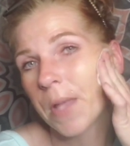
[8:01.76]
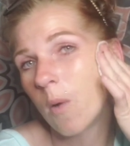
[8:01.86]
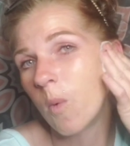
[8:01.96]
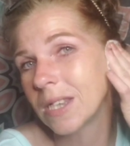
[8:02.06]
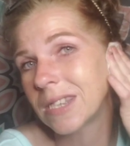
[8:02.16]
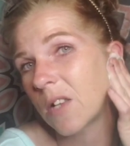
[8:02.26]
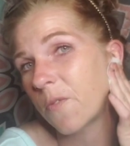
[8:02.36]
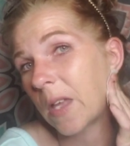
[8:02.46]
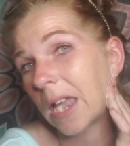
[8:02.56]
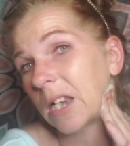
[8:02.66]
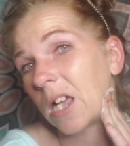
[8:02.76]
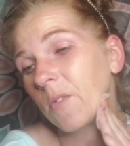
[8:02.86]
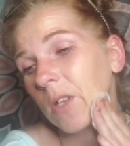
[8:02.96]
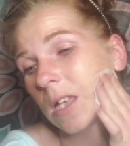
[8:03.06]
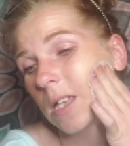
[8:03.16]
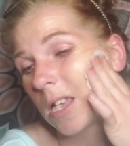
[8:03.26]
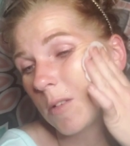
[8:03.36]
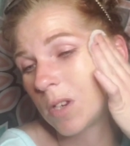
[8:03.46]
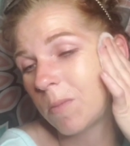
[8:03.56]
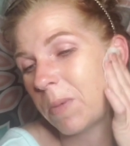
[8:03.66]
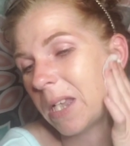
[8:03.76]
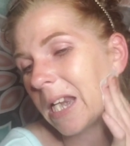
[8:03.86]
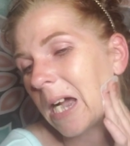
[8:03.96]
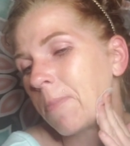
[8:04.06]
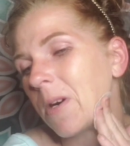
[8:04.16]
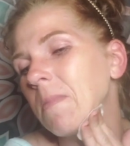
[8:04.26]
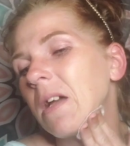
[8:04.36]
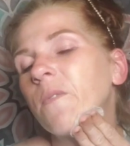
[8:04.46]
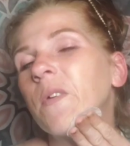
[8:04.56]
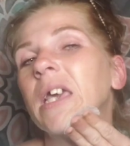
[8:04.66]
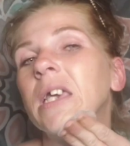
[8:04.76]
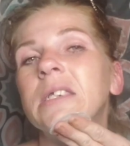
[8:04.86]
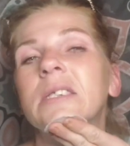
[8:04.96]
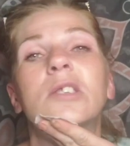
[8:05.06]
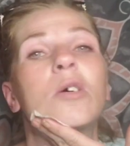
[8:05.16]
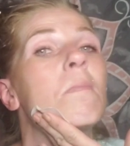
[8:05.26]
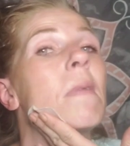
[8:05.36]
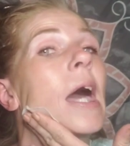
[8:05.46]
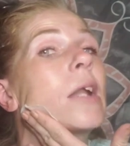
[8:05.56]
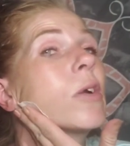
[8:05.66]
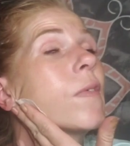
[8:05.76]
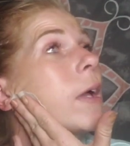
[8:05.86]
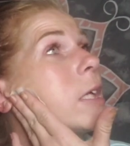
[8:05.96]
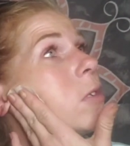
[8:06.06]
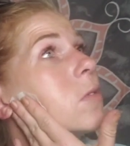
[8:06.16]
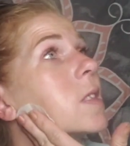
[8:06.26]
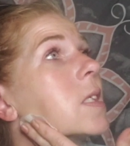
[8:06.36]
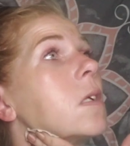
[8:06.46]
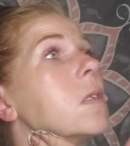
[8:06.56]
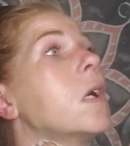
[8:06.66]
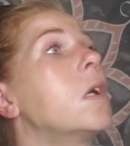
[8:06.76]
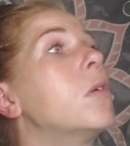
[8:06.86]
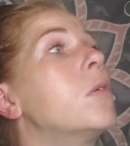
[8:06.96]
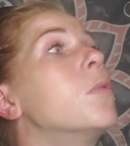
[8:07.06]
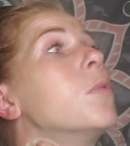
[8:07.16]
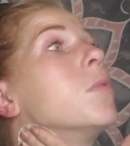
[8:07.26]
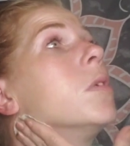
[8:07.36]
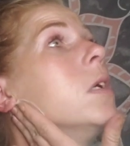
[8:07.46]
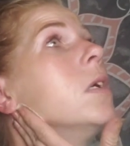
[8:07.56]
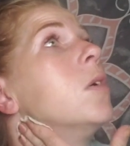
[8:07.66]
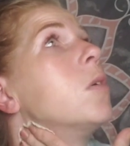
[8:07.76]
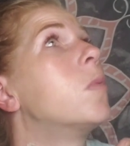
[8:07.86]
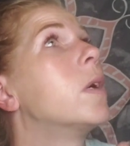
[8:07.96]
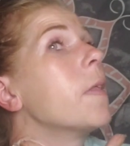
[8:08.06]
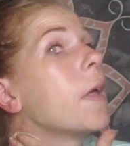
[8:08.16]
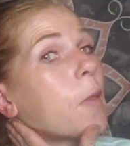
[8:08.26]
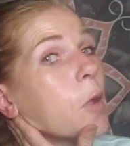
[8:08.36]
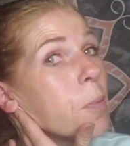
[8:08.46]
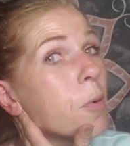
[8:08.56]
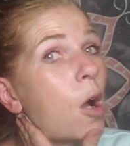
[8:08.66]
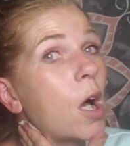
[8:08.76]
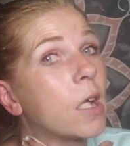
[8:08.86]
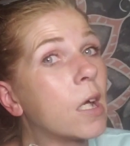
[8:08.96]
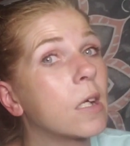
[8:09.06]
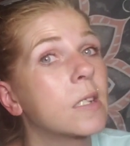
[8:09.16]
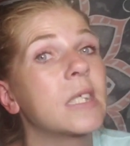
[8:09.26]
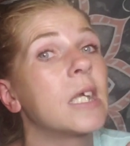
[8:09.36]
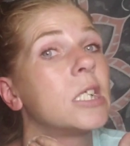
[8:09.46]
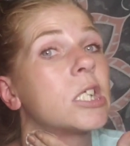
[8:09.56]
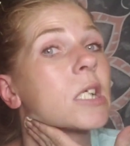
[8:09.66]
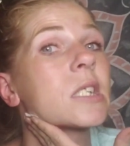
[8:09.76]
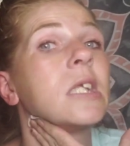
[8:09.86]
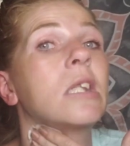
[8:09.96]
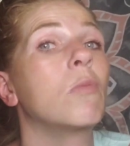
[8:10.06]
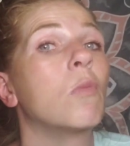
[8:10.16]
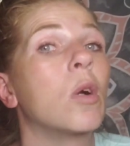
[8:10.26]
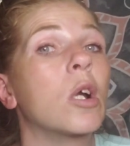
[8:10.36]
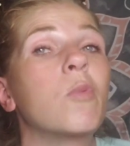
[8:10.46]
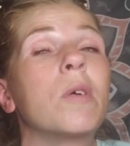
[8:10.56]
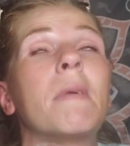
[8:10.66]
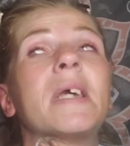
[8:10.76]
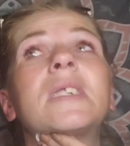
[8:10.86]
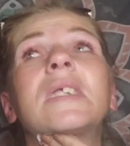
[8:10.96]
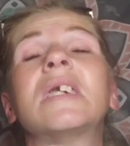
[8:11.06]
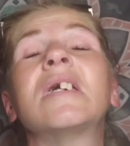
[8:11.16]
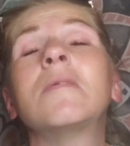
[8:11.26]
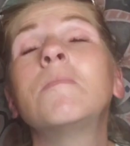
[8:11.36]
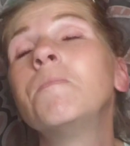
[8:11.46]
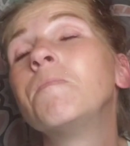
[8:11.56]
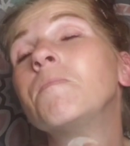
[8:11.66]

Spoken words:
I wasn't a fan of it. It would beat up on my face no matter if I used it alone, with other products. It just didn't work with my skin.